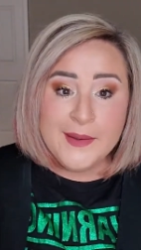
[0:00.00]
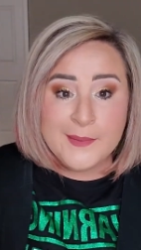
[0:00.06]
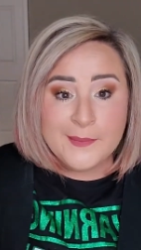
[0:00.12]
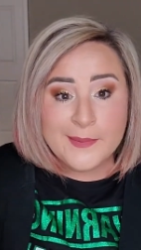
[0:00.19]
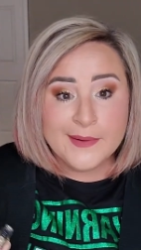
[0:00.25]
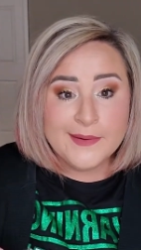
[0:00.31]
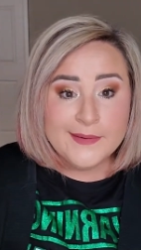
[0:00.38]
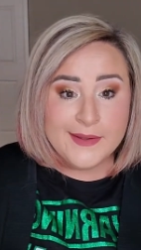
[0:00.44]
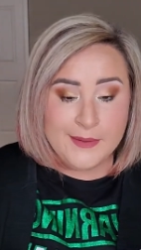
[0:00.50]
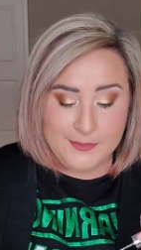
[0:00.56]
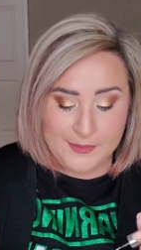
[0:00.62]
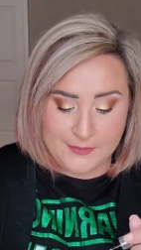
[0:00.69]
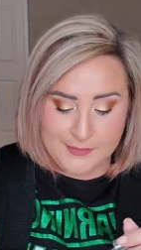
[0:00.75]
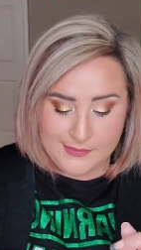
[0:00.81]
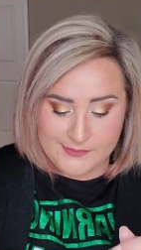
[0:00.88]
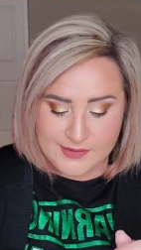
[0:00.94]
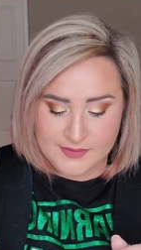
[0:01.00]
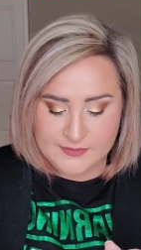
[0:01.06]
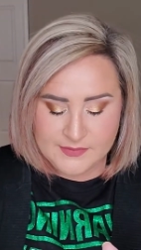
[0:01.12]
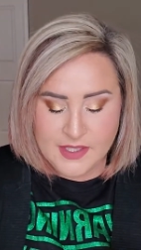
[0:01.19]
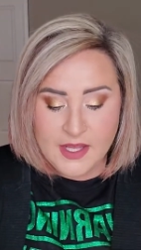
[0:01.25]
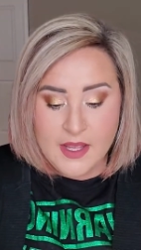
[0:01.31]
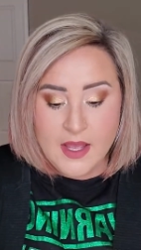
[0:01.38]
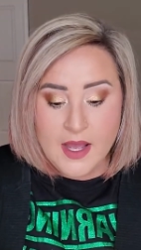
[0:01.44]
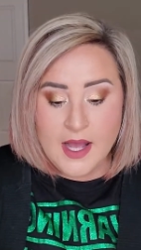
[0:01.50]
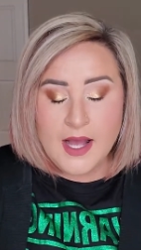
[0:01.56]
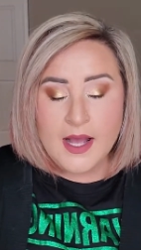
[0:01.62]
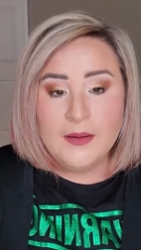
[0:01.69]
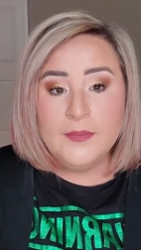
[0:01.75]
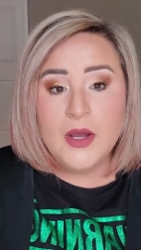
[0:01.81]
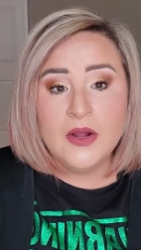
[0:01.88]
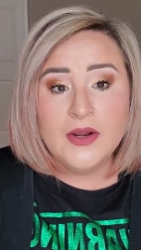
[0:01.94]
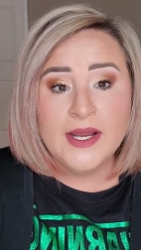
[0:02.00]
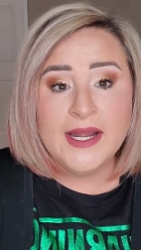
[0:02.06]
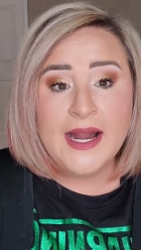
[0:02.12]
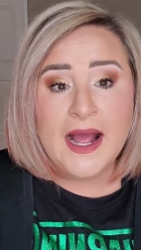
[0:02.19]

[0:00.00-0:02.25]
we're gonna keep it moving. Um, all right,